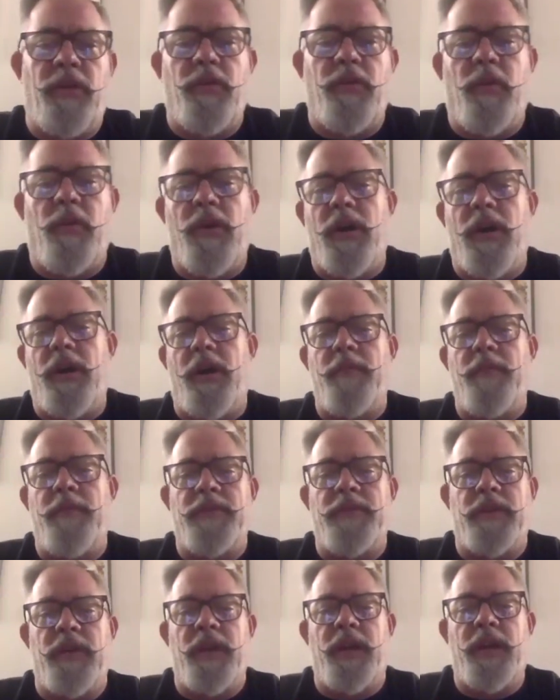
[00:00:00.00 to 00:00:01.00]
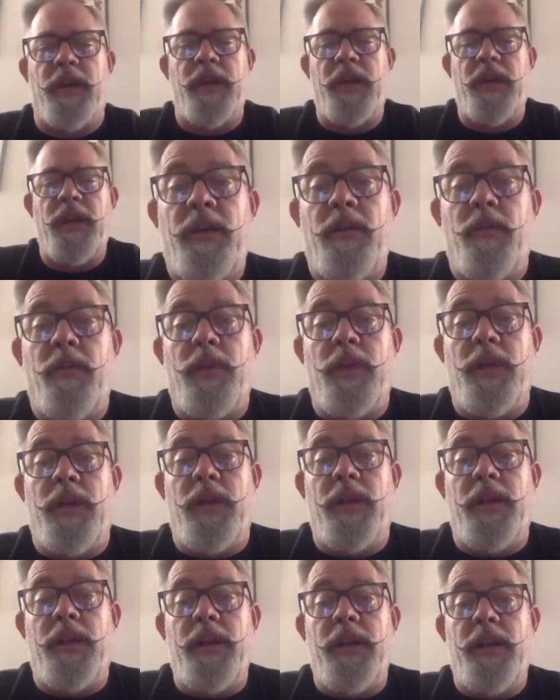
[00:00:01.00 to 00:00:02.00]
Noir. And I'm just like,
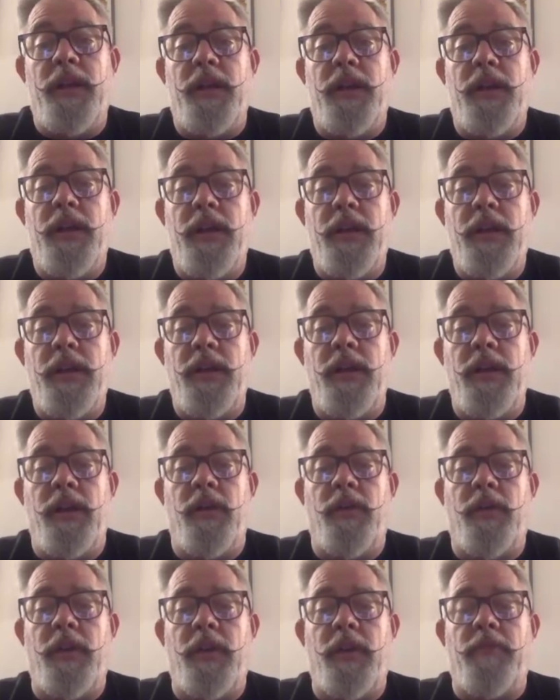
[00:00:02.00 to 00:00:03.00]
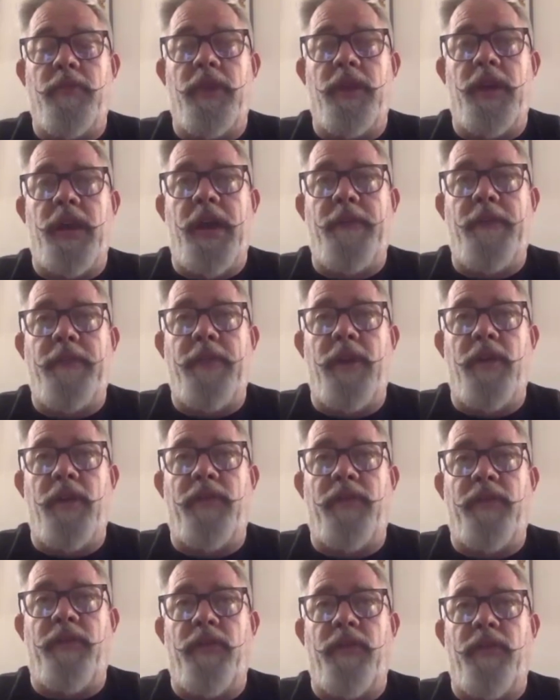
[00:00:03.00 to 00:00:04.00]
well, you don't get bread at happy hour
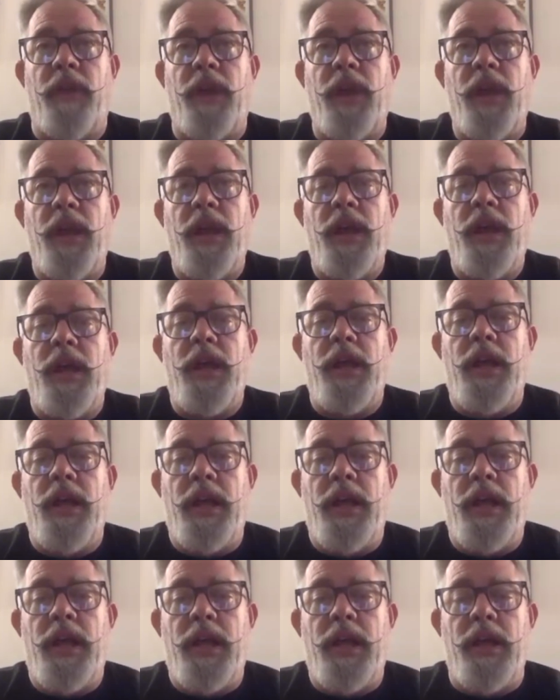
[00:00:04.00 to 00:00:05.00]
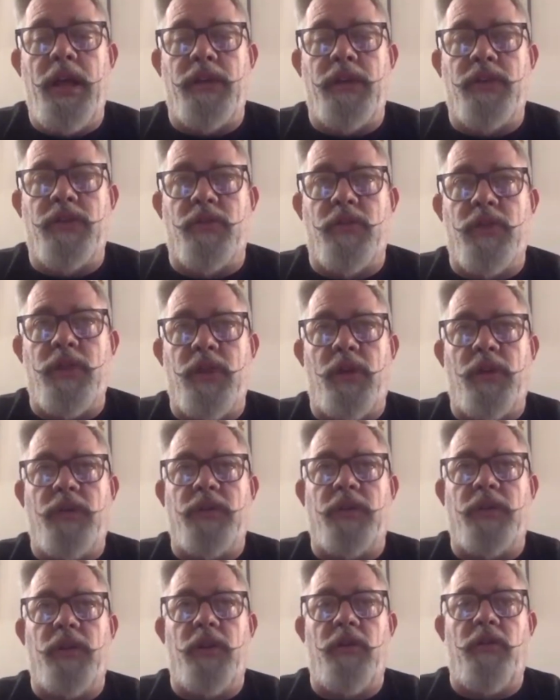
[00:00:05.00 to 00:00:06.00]
for free. It's $3
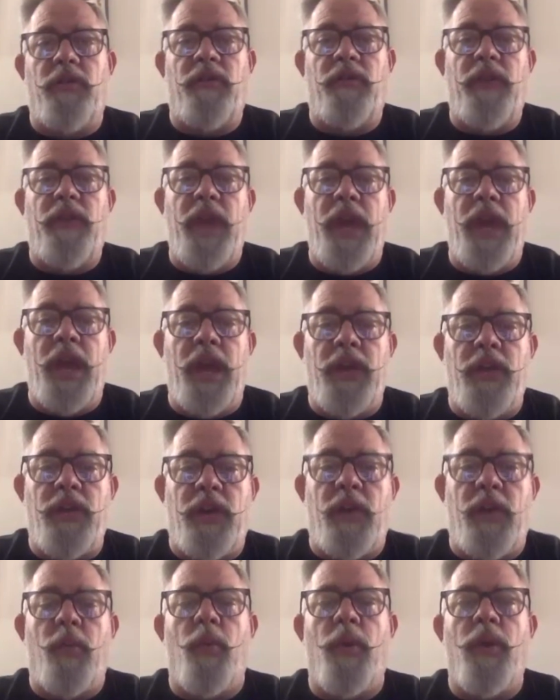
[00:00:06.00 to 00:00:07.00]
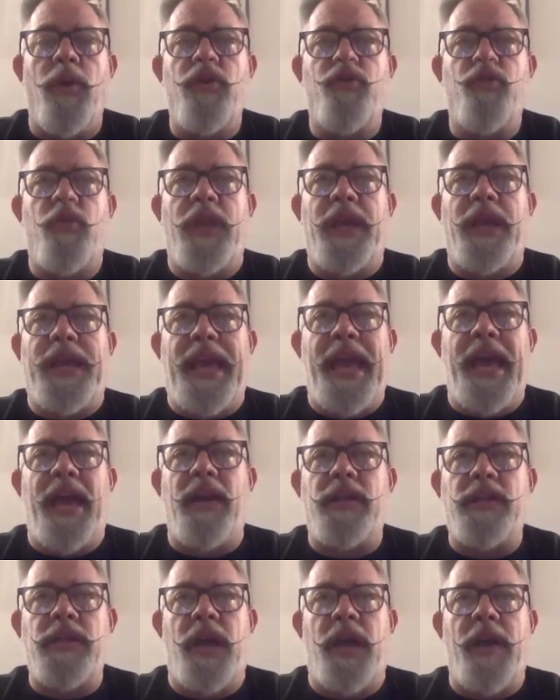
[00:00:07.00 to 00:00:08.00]
a loaf and you get 1 drink
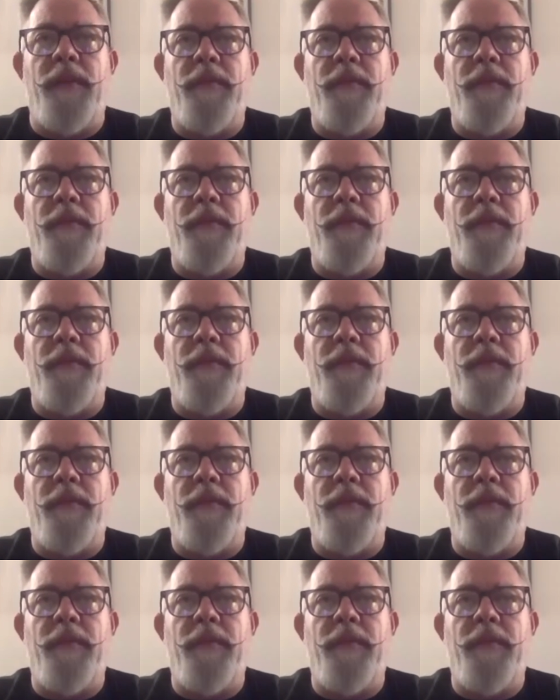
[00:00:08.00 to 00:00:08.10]
at a time.